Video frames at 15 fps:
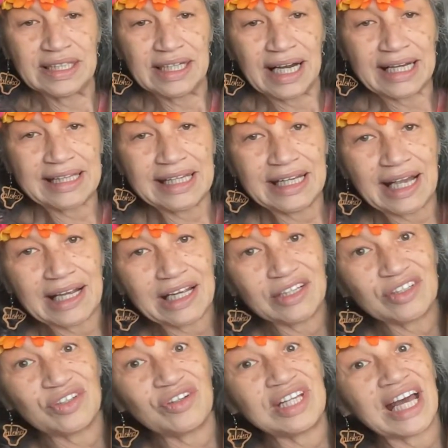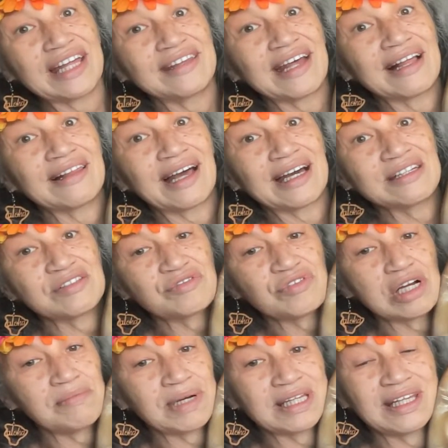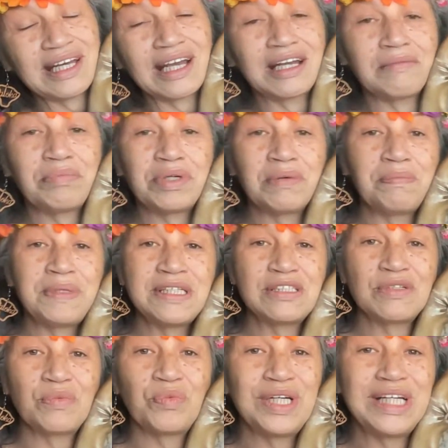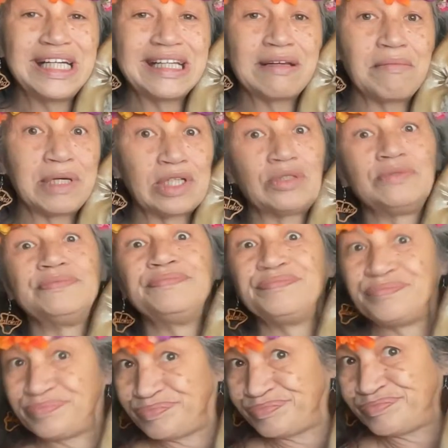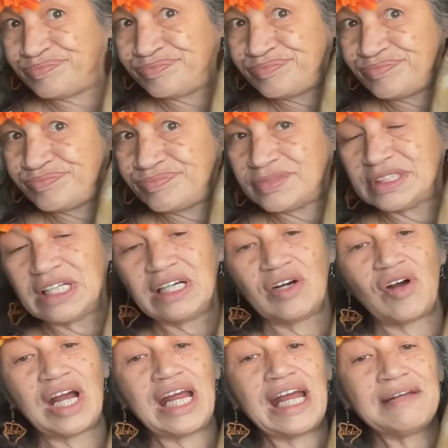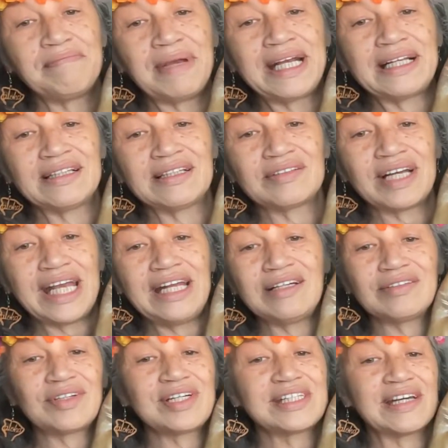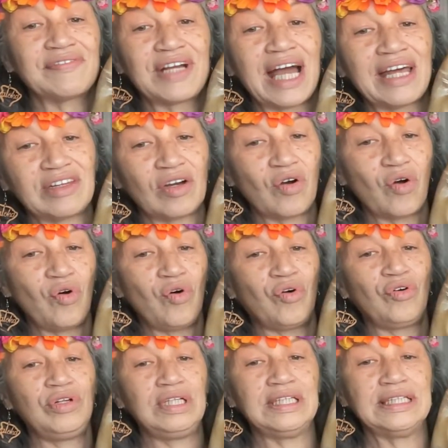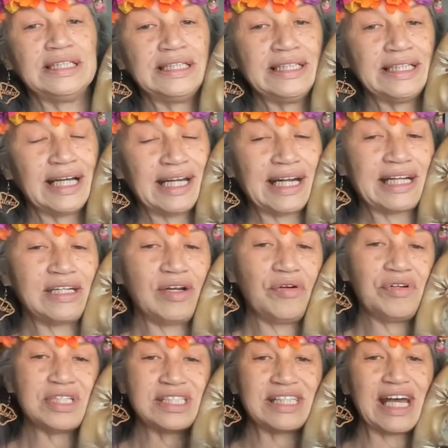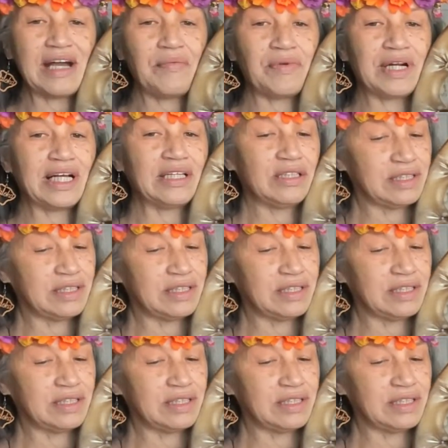I think I can do that in that last drum. I think I can put a piece of wood in the middle, right? And make a little handle because I've got the hole. And I noticed that when I looked